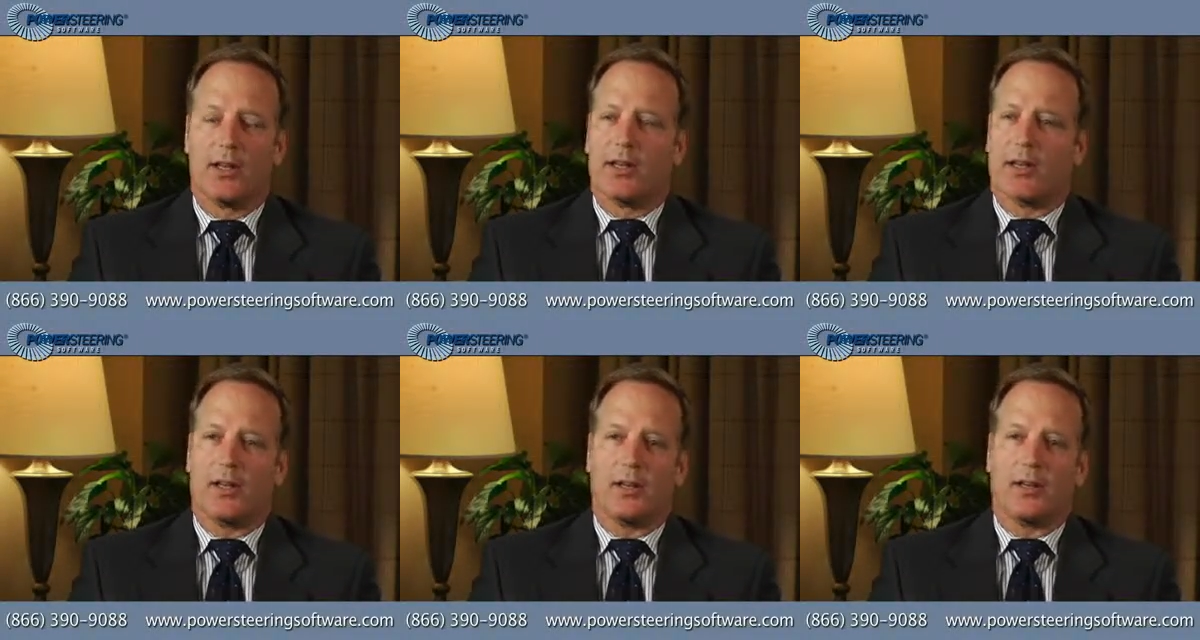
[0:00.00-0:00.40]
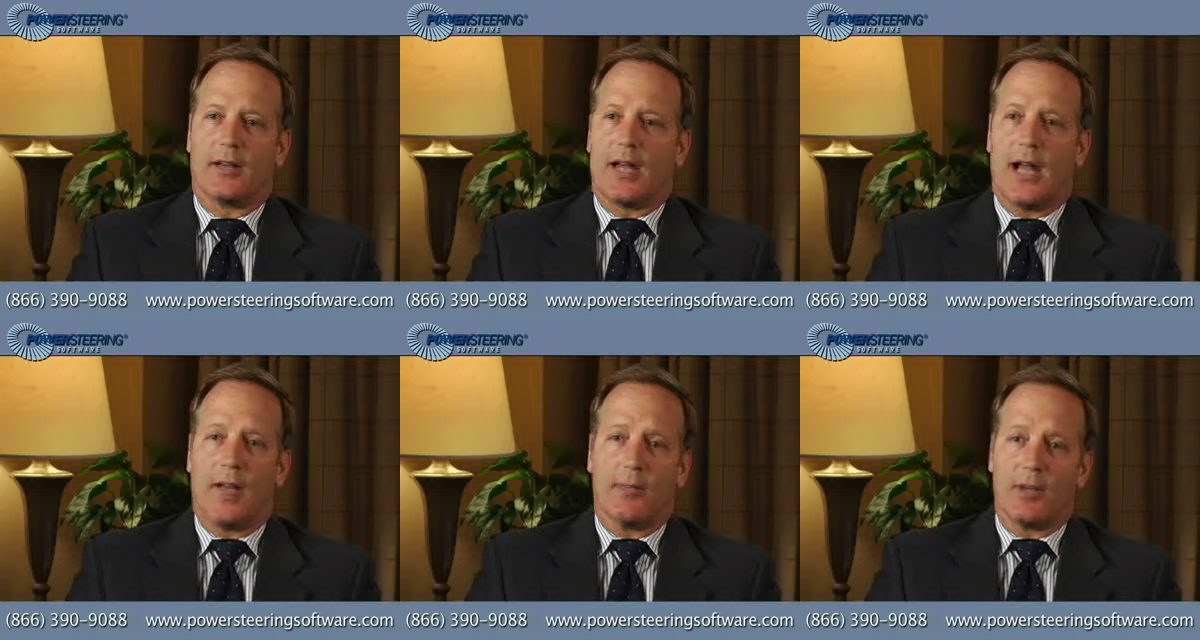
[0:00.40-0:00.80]

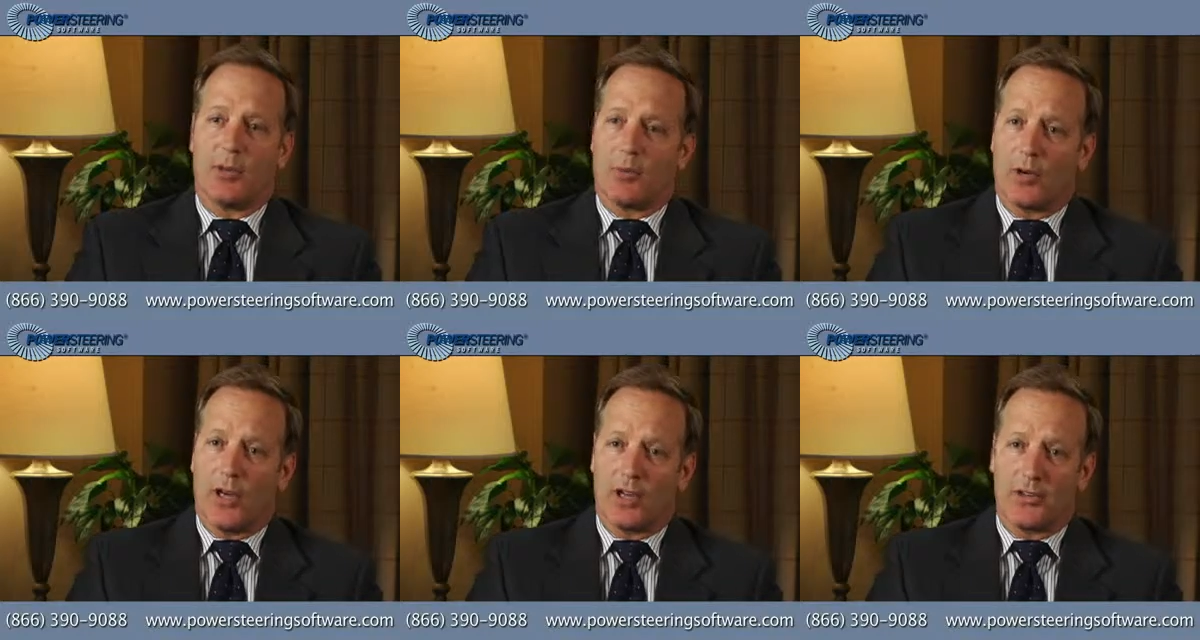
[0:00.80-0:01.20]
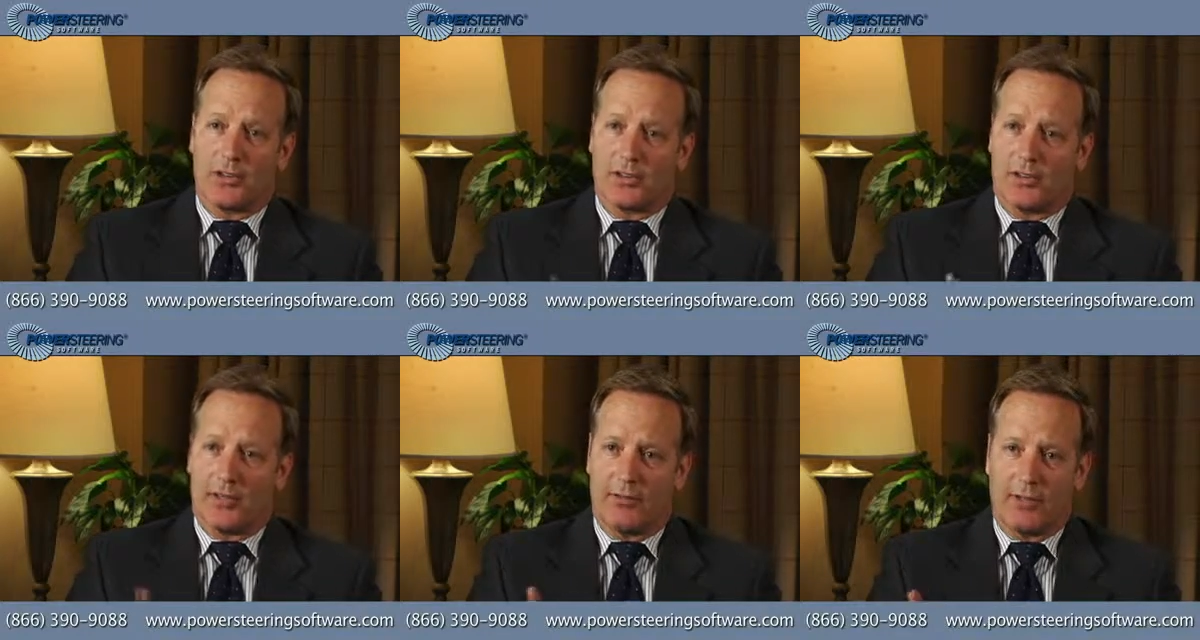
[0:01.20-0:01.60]
how many
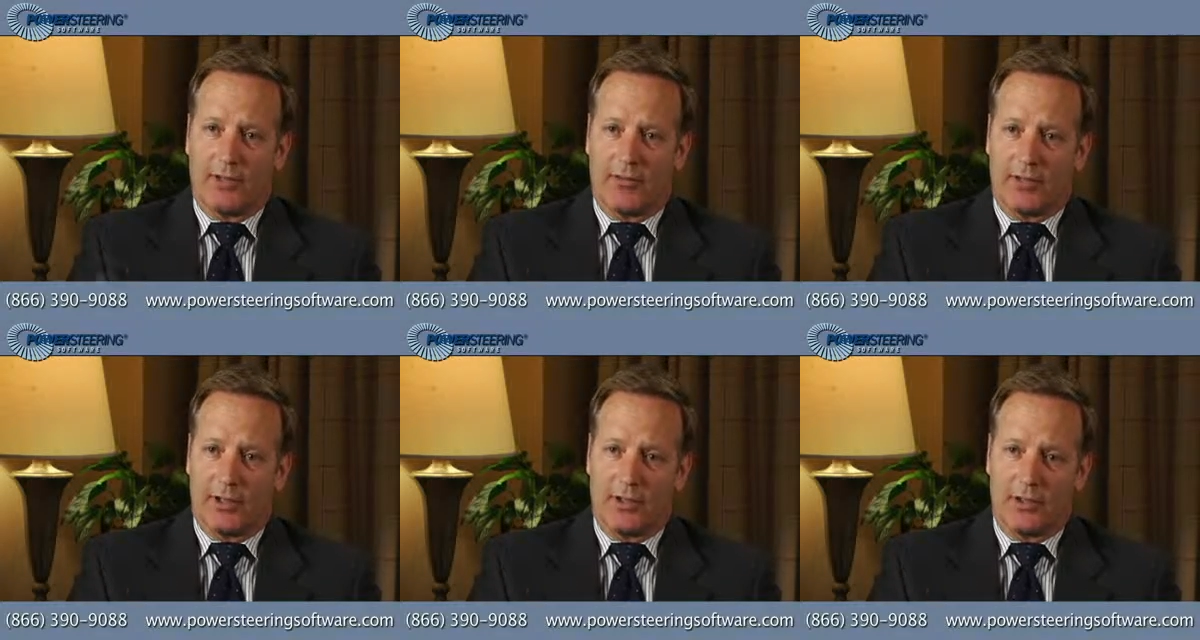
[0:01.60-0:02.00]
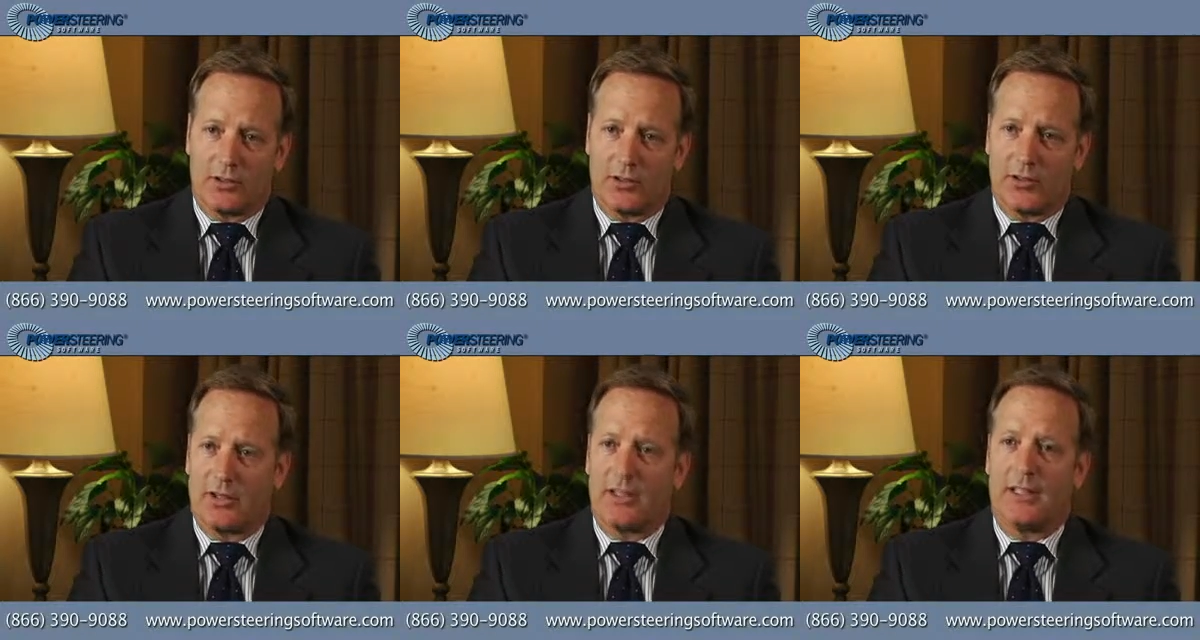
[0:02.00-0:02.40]
projects have we
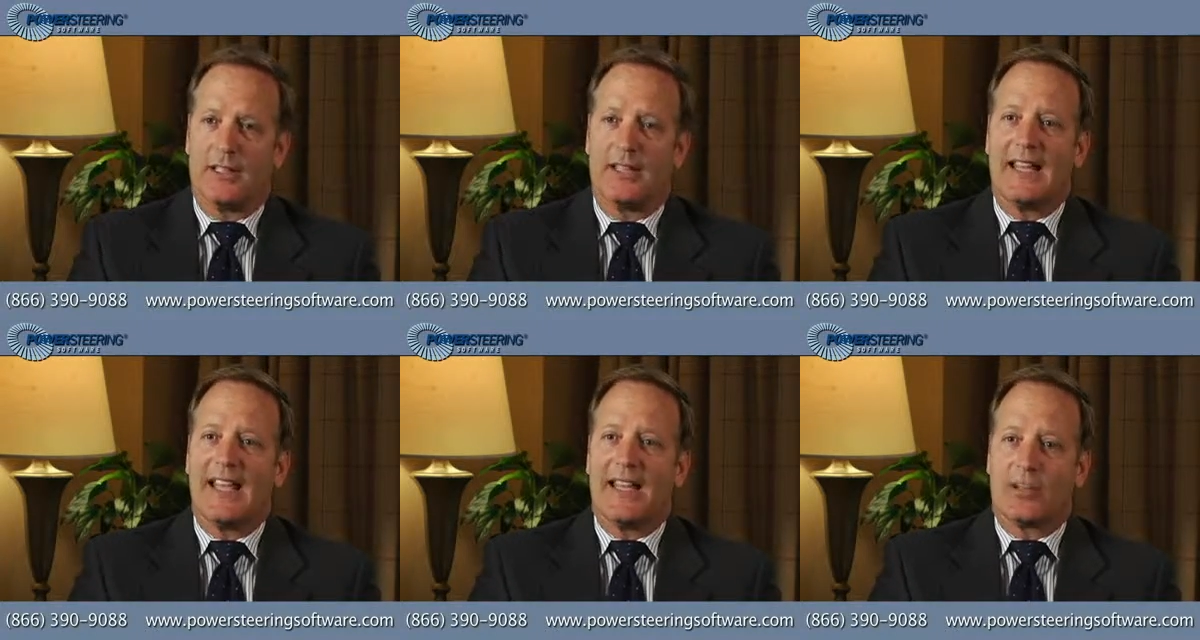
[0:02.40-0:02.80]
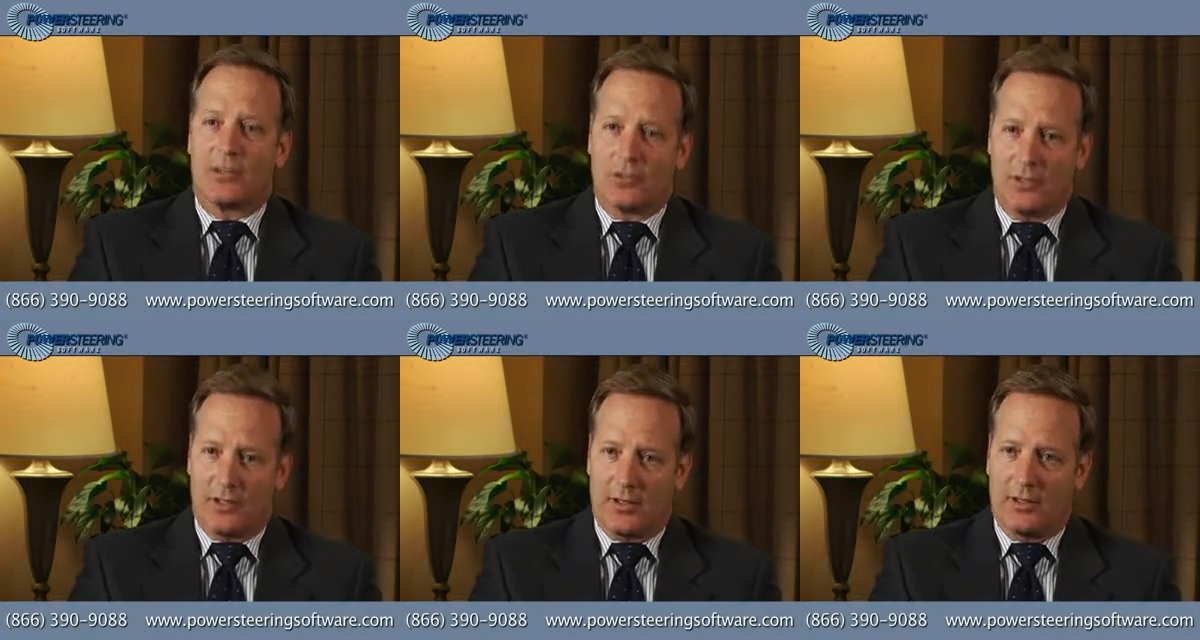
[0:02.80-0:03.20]
finished in
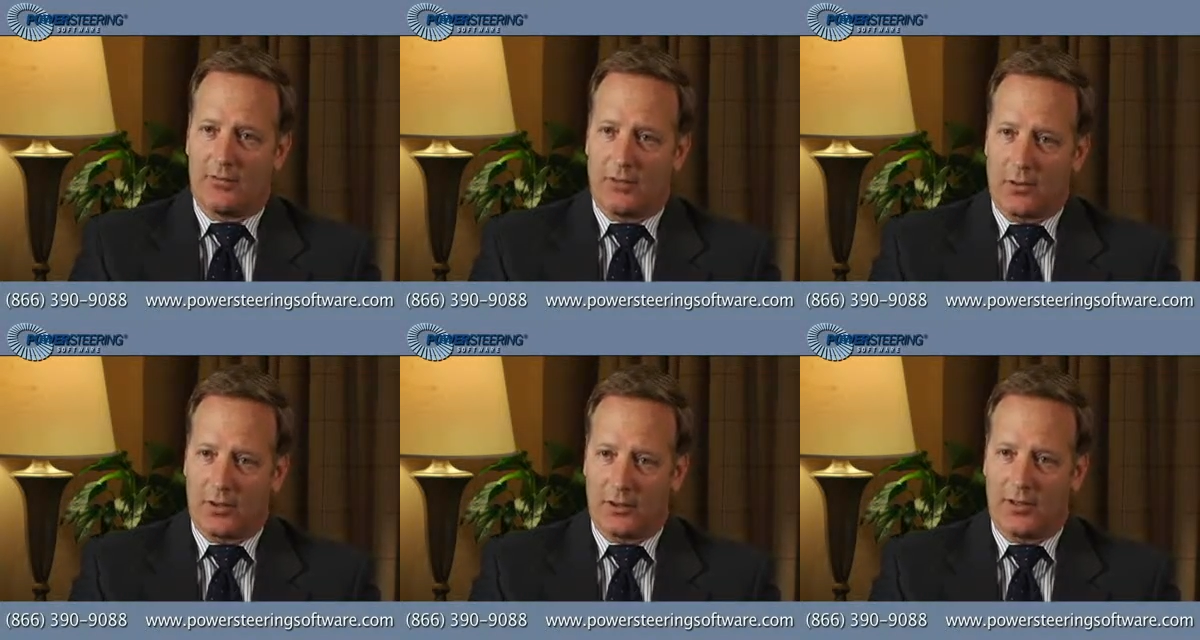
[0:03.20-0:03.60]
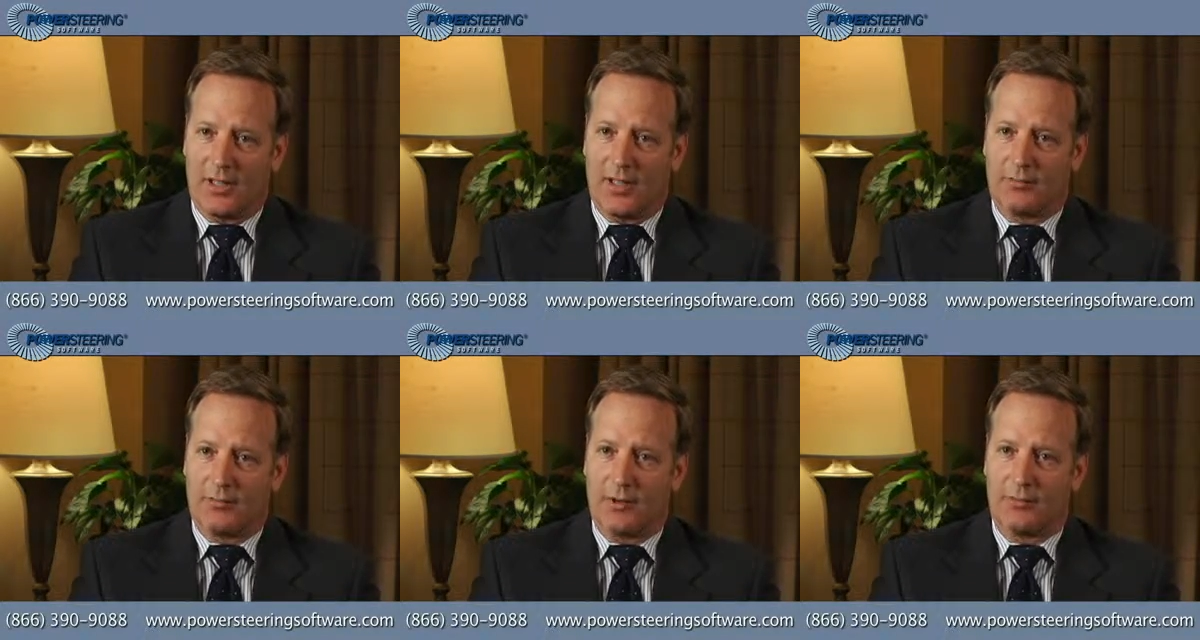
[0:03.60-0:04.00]
energy, for
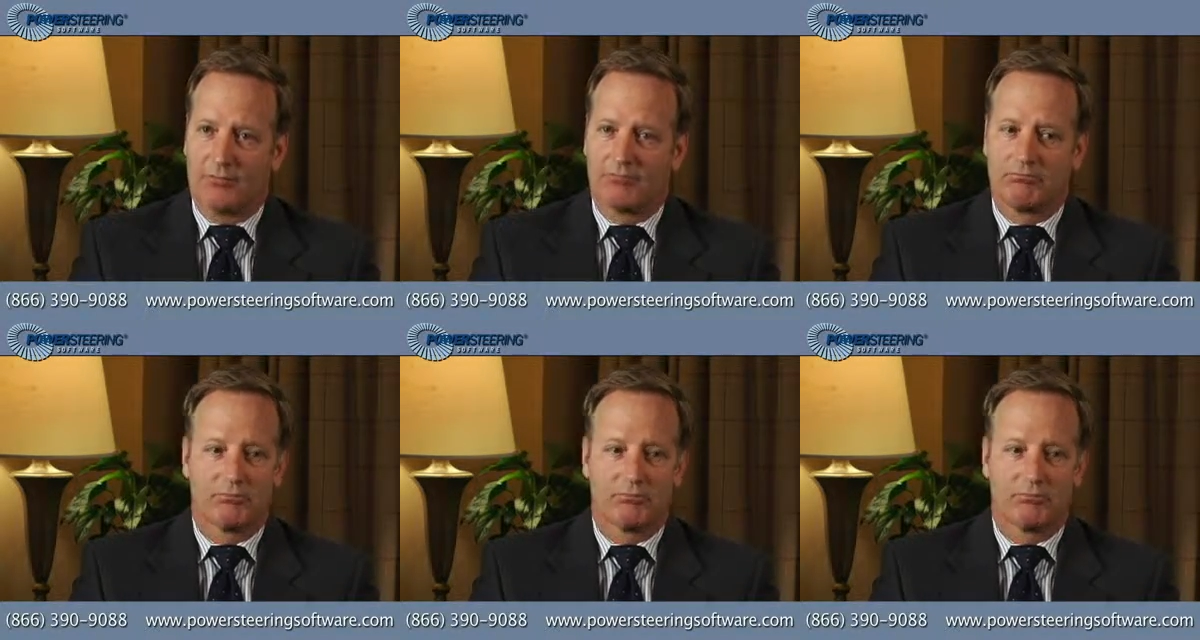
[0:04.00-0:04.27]
example,